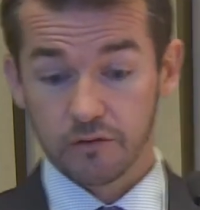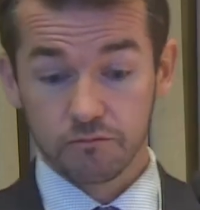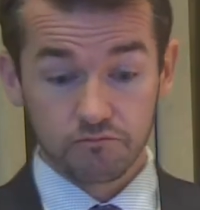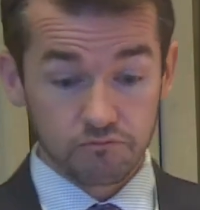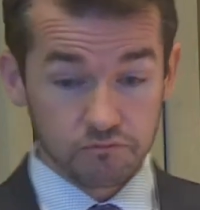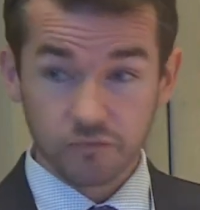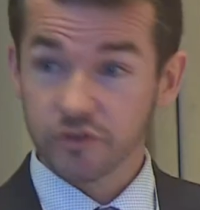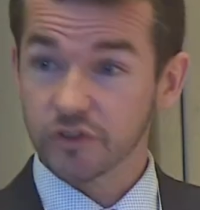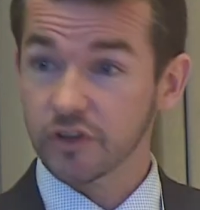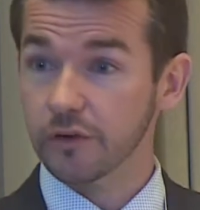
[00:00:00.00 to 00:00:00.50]

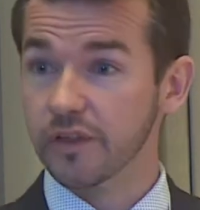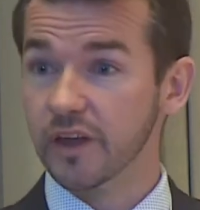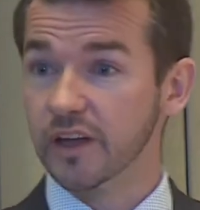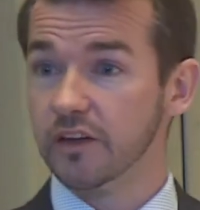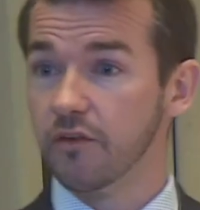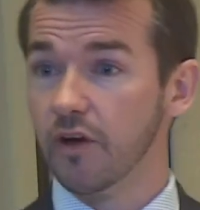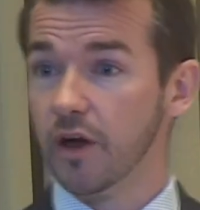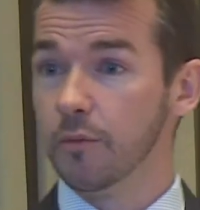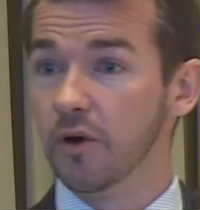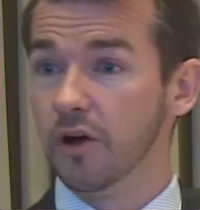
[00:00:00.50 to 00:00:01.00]
So
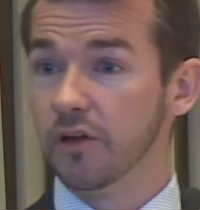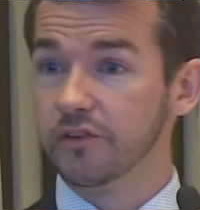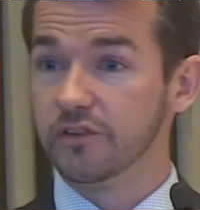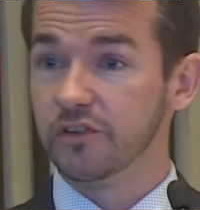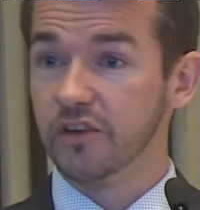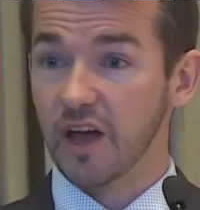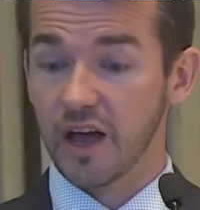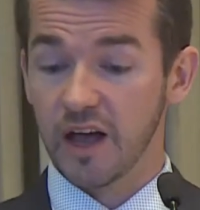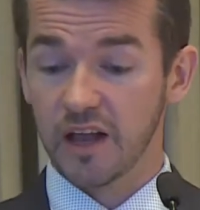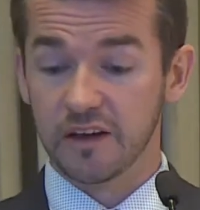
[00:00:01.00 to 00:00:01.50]
thank you very
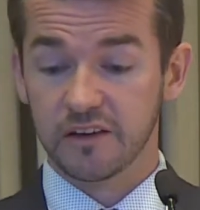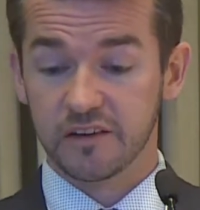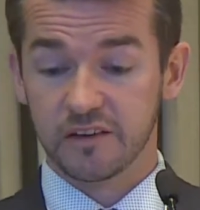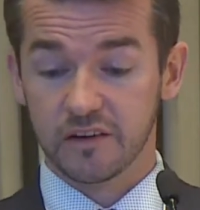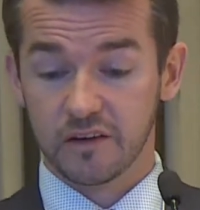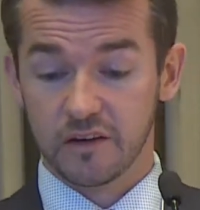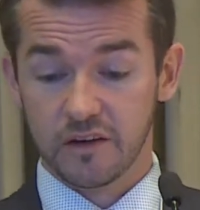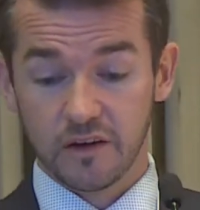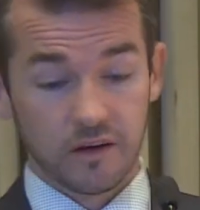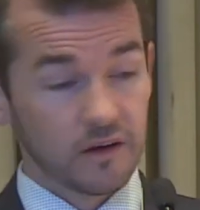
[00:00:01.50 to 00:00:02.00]
much. And
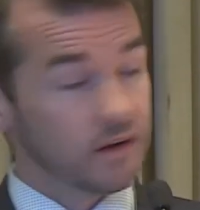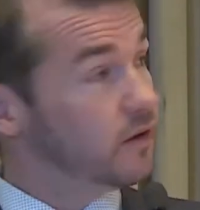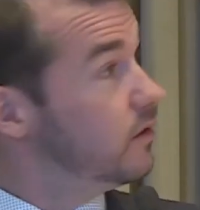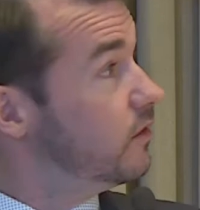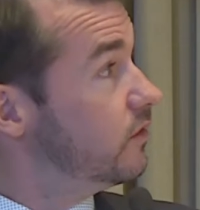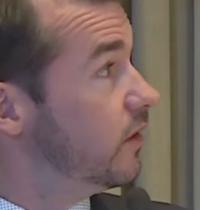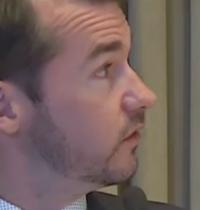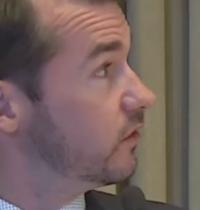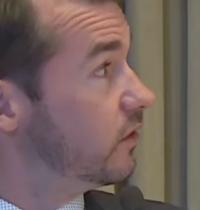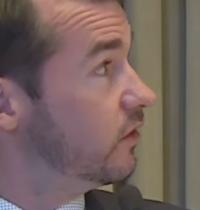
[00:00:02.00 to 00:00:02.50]

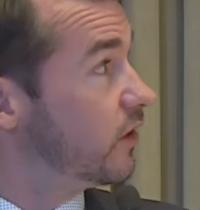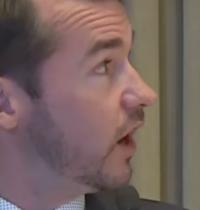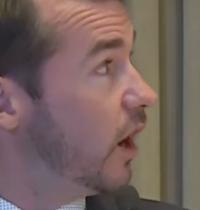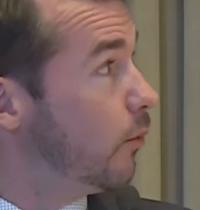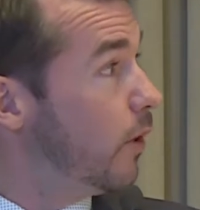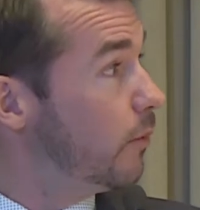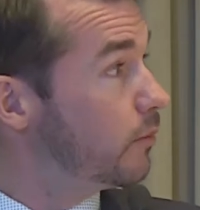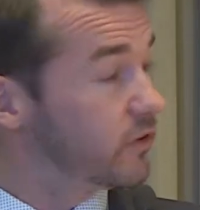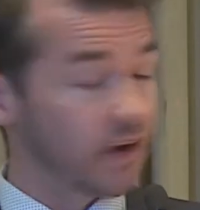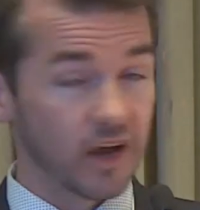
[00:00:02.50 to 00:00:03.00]
this is our
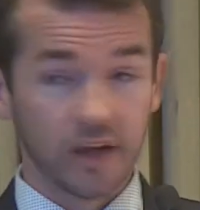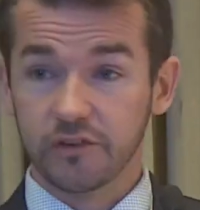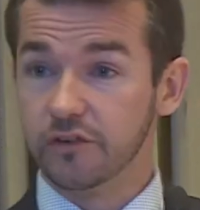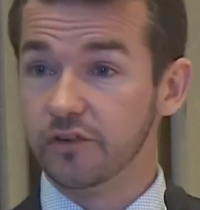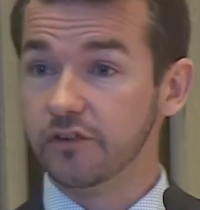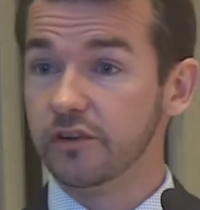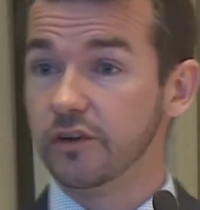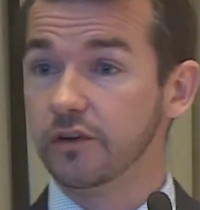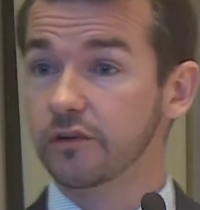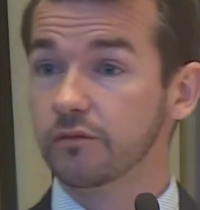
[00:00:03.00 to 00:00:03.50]
website,
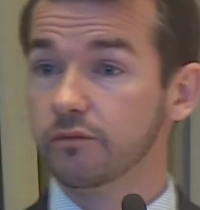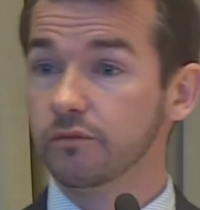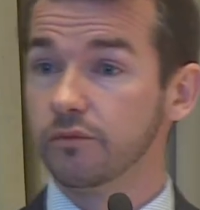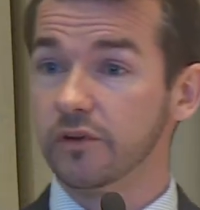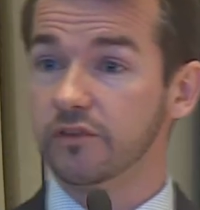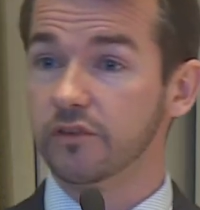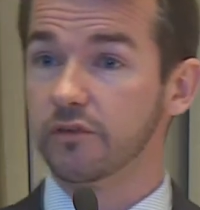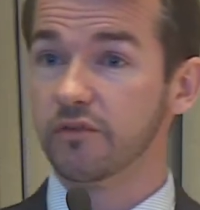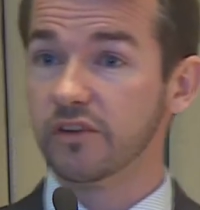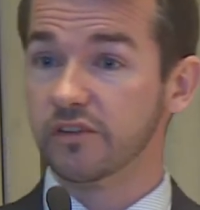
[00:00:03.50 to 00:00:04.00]
should you
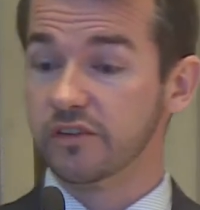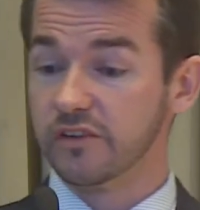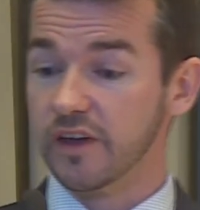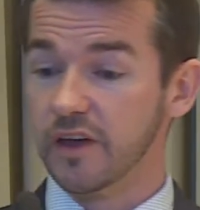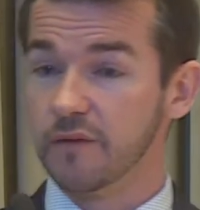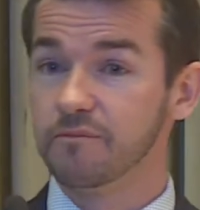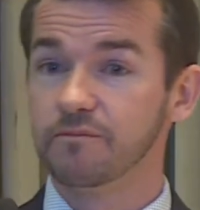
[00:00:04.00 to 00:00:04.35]
wish to visit it.